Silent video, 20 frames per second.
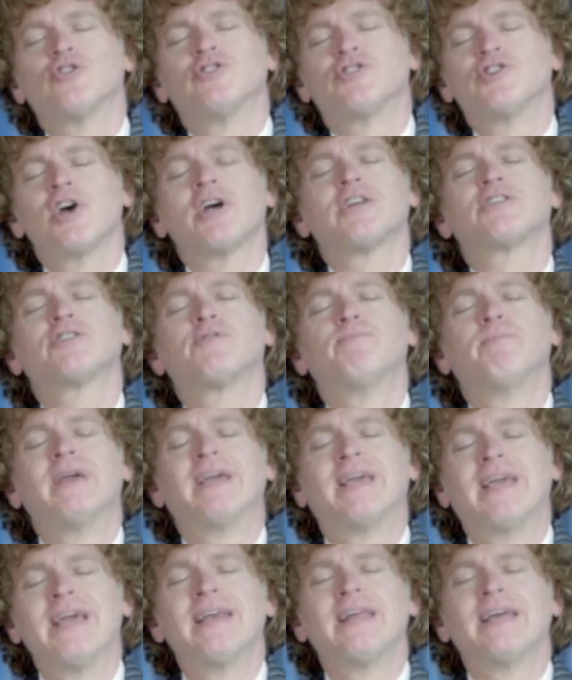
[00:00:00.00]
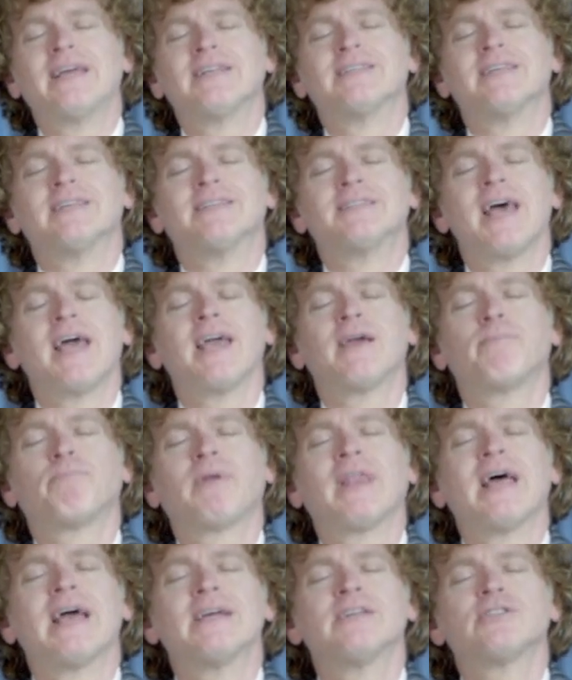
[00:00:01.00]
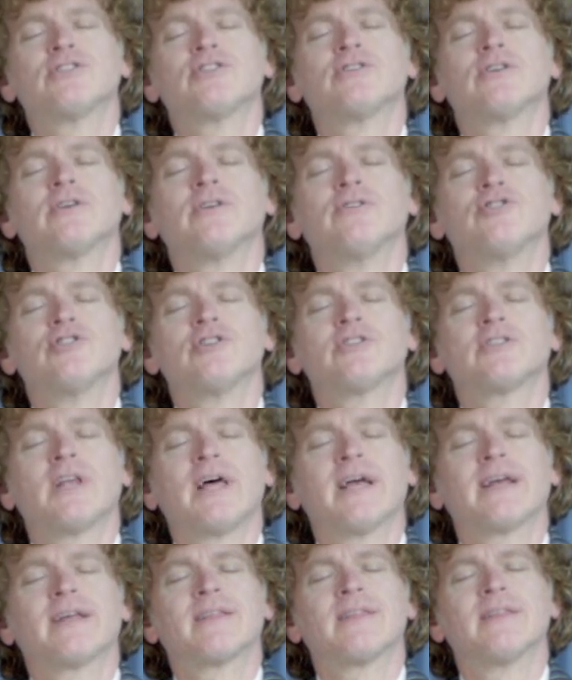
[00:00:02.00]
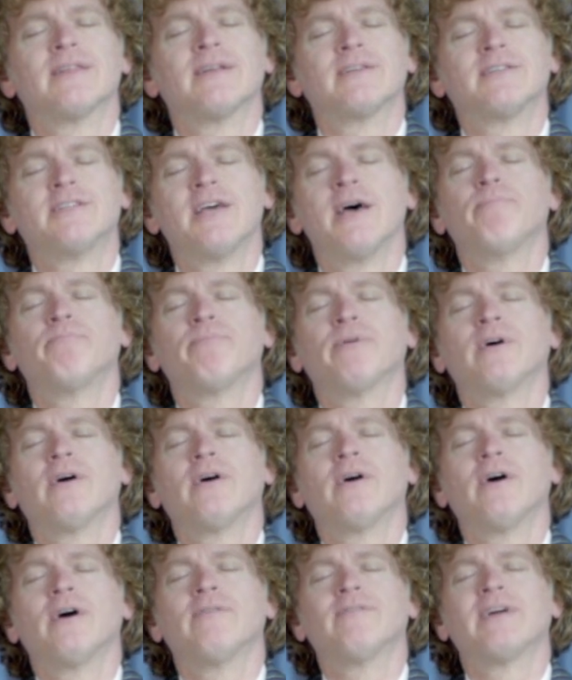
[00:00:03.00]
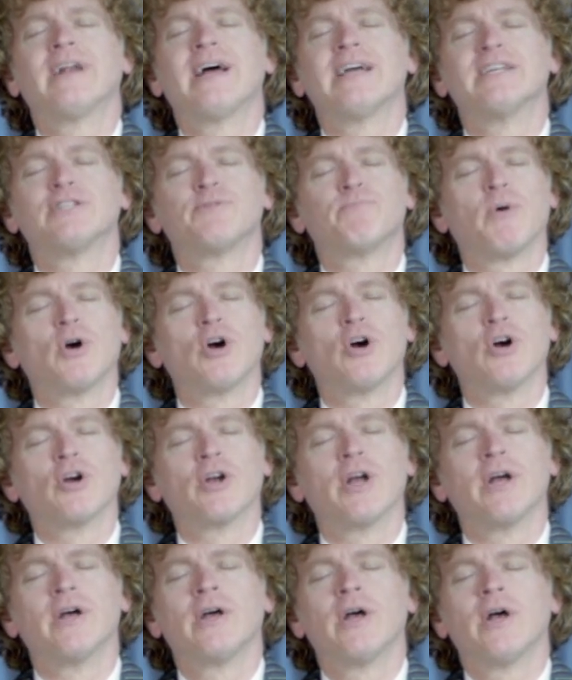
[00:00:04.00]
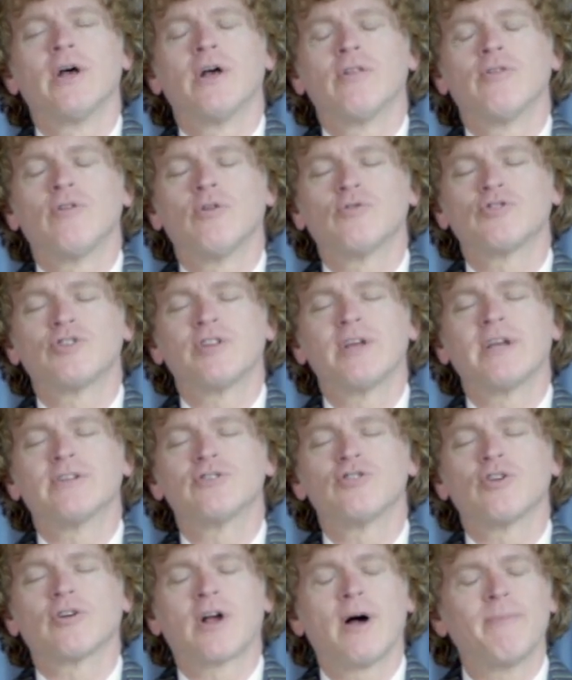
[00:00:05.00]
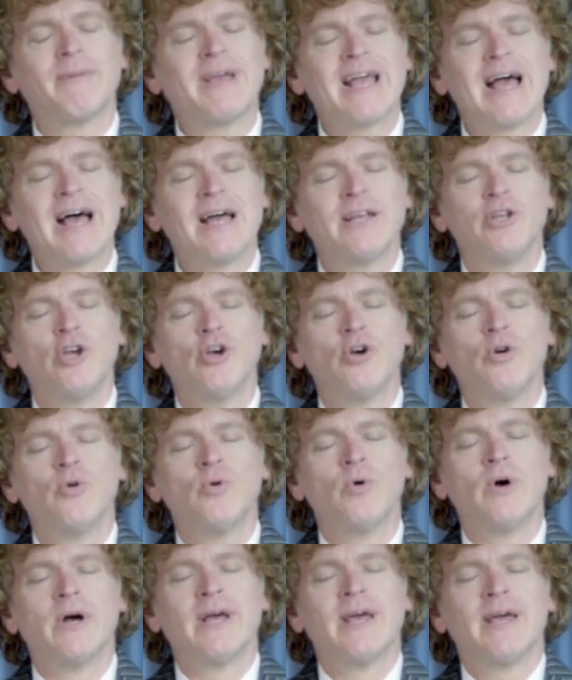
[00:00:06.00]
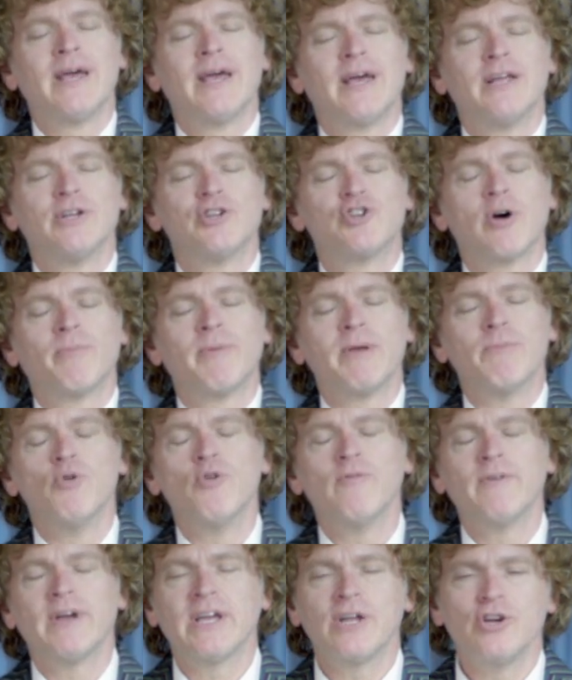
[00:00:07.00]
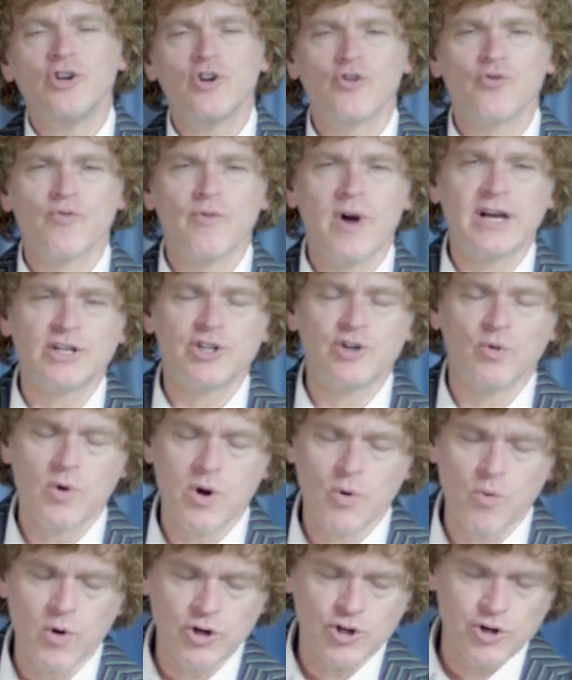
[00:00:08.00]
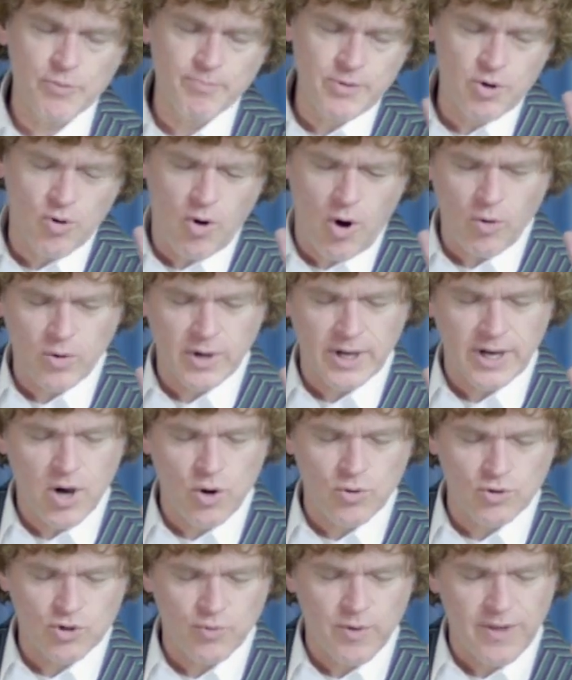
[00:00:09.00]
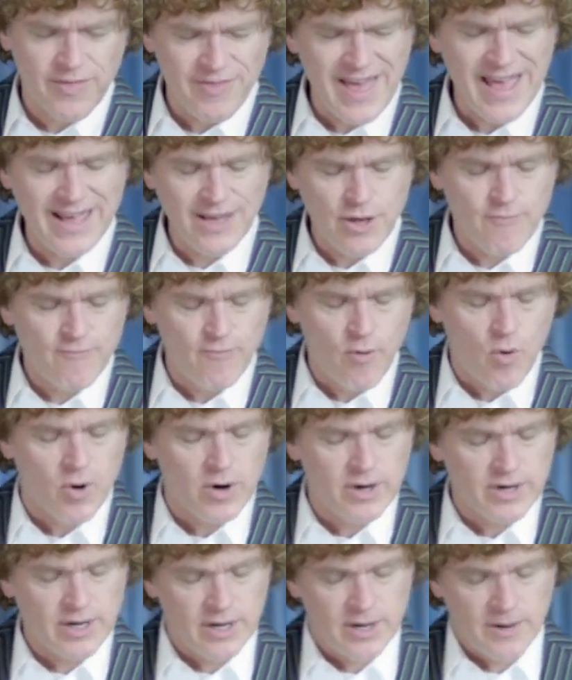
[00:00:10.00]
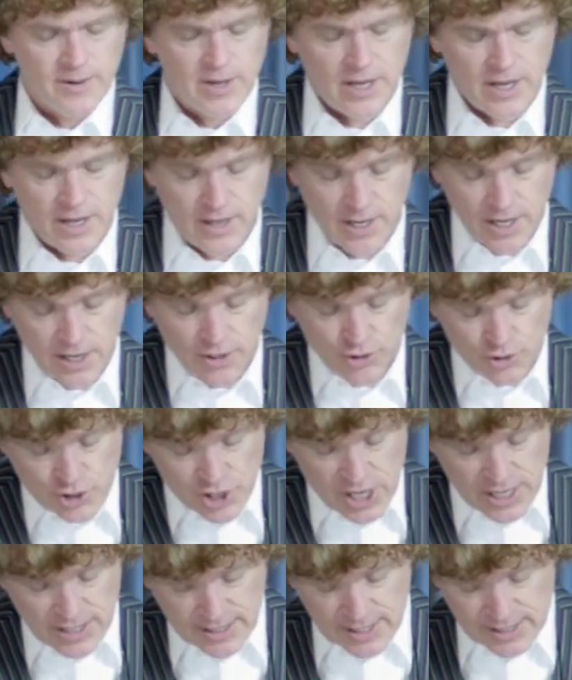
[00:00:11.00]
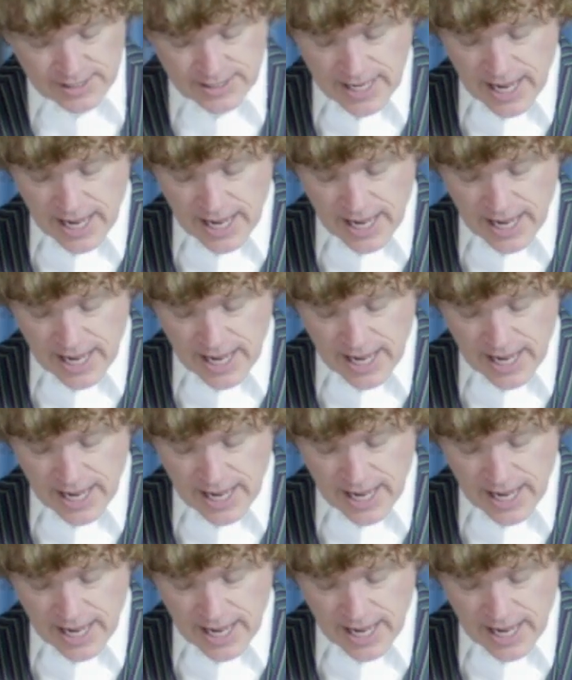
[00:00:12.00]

are just beginning to take place just like the tip of an iceberg those things are coming on you and shall be moving in your direction we worship you Holy Ghost we thank you for it in Jesus